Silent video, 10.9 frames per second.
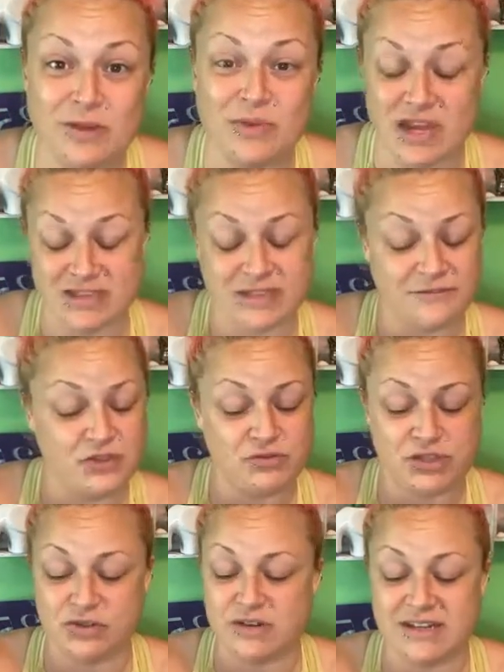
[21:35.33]
because if you
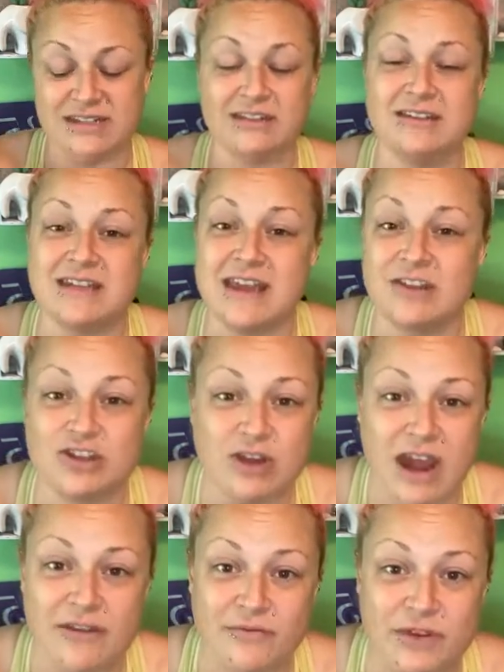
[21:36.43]
tune into the Daily Drive